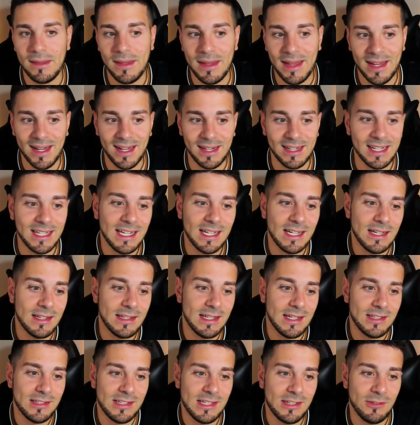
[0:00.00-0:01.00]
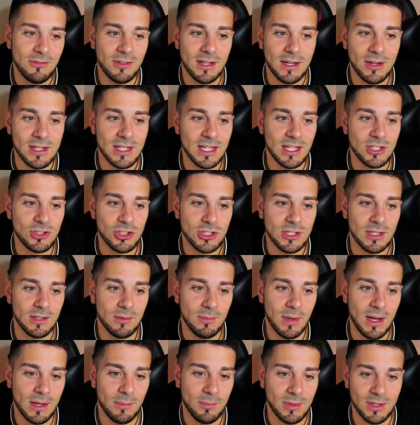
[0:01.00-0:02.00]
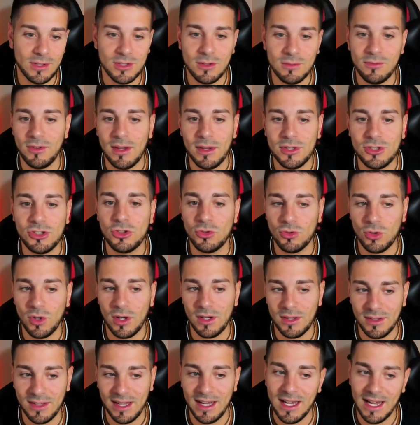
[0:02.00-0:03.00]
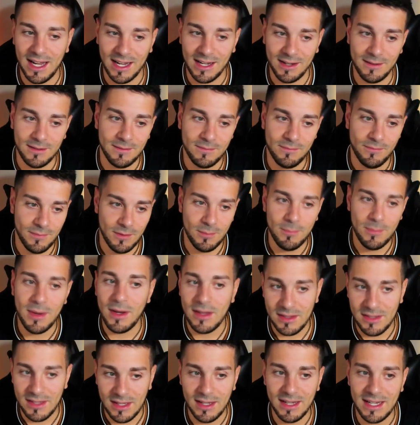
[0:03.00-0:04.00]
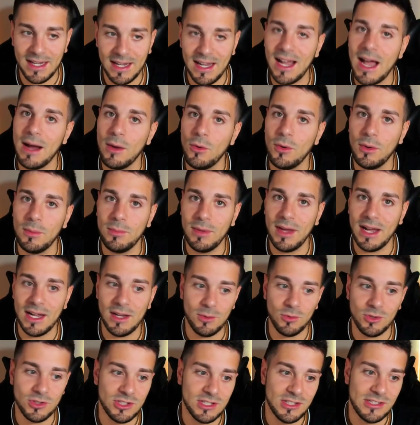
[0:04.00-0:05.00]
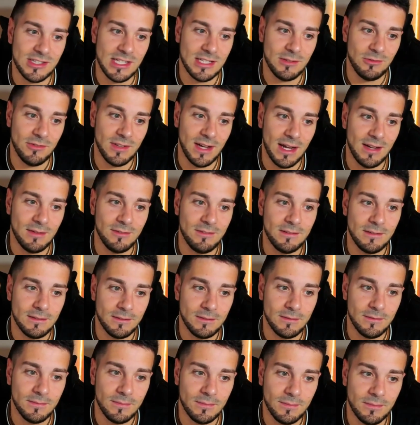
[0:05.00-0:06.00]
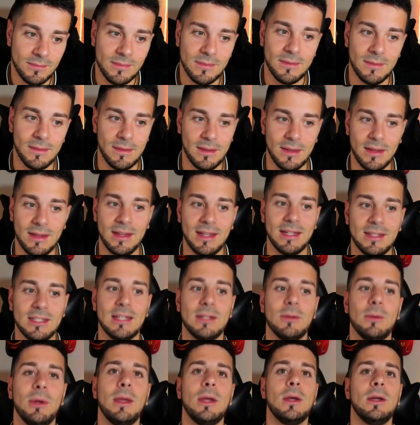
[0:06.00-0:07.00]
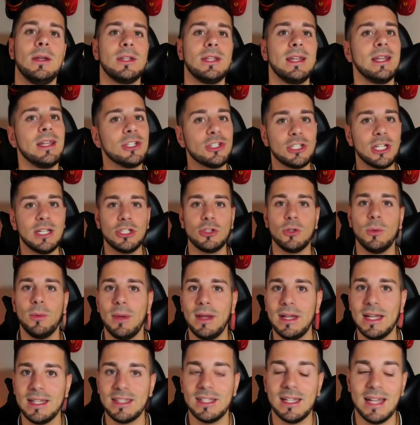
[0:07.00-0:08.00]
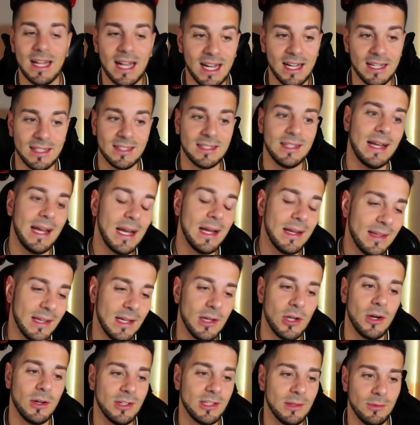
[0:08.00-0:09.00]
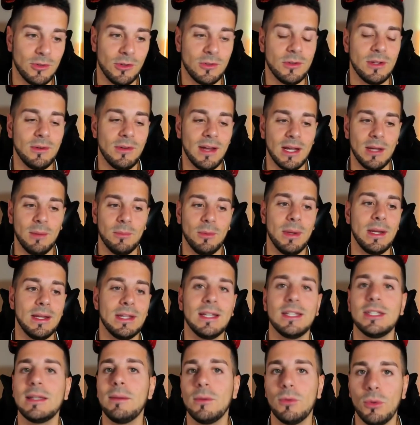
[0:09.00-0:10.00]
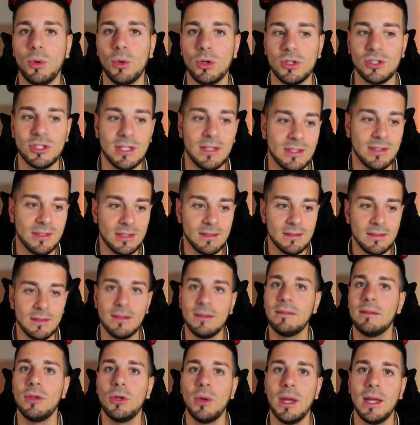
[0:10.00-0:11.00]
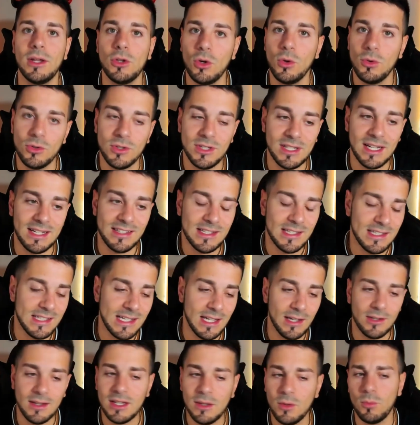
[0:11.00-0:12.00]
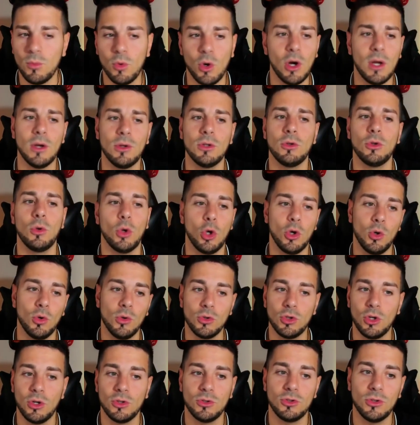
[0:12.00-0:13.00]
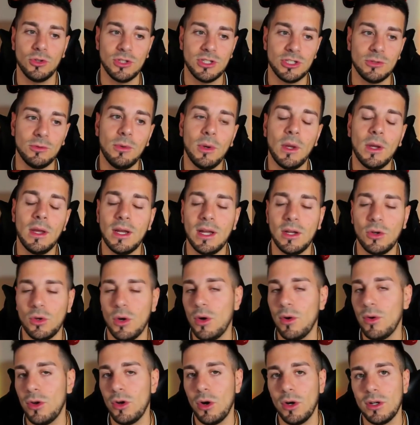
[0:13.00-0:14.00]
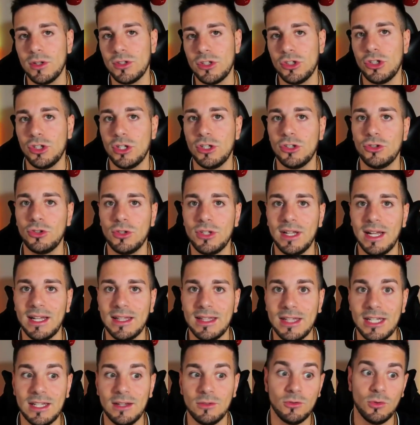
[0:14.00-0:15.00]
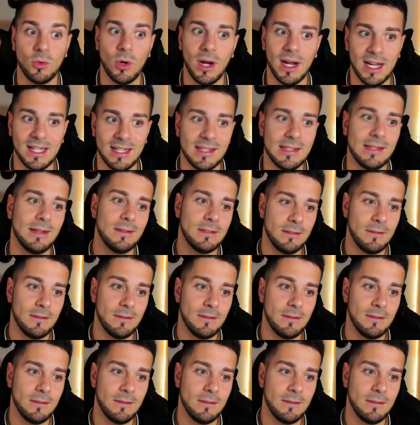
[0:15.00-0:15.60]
And here there's this variation, in my opinion, very strong, that I would play, which is e5. This is because in chess openings, guys, the concept of development is important. So I don't necessarily want to hold on to this pawn at all costs just to then give white,